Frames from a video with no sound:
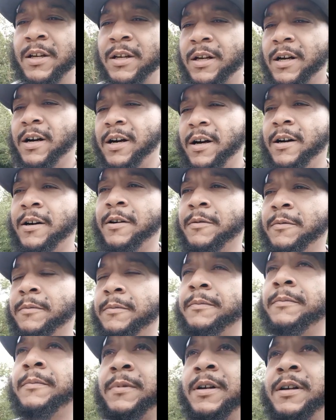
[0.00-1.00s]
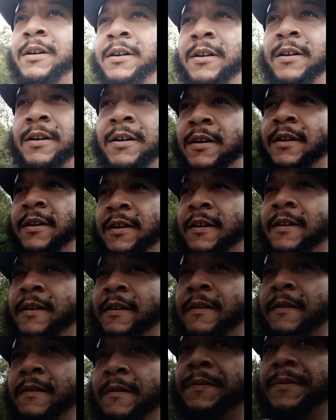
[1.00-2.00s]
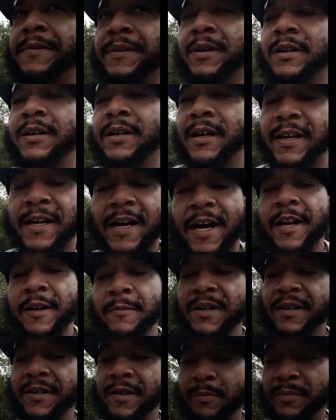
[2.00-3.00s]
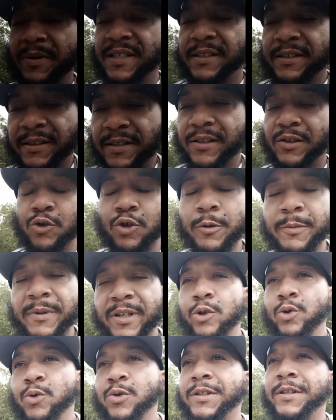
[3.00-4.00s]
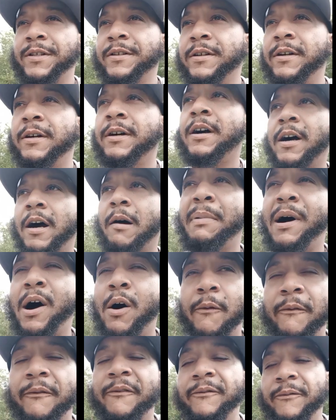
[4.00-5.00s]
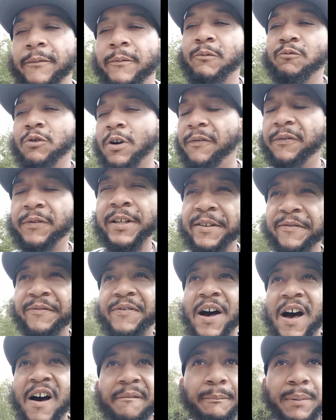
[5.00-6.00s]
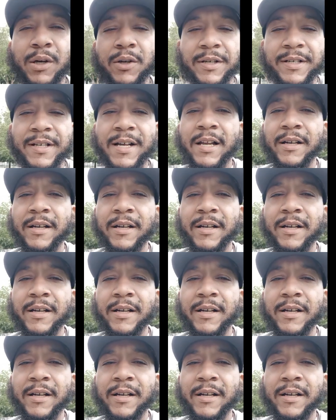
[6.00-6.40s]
the economy, the business is going to be losing about roughly $5 billion